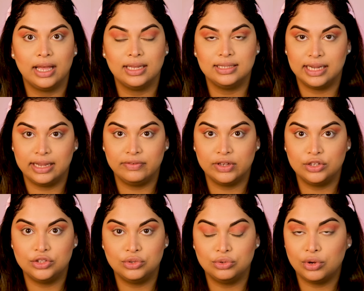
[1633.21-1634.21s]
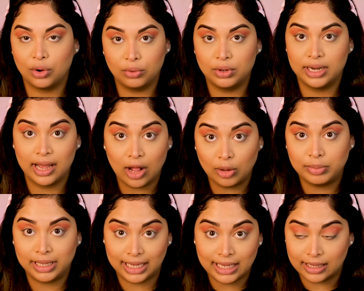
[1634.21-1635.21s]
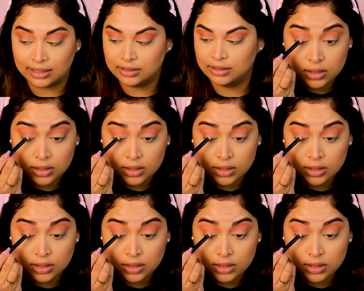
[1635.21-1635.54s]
at David to go and help Ian.